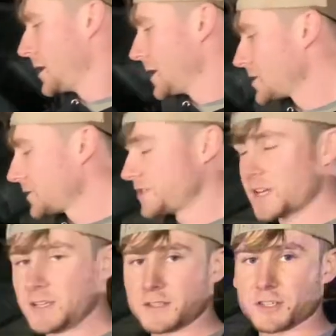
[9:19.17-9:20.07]
So we've
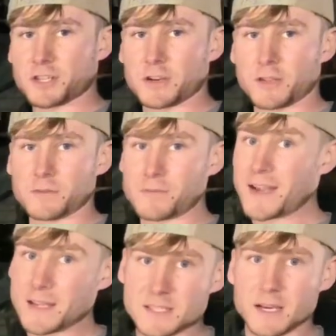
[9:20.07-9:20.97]
changed the shock on the
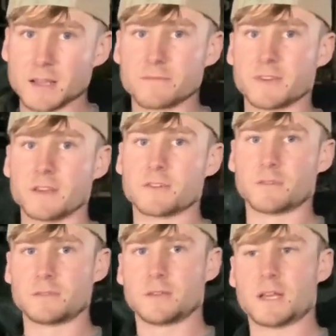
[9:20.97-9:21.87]
right hand side of the
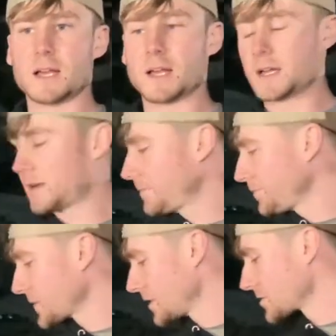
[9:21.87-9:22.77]
vehicle
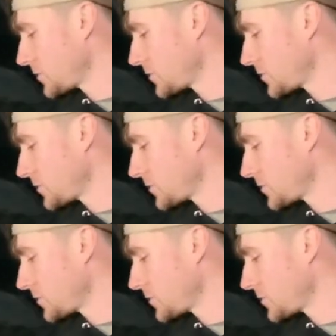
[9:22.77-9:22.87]
as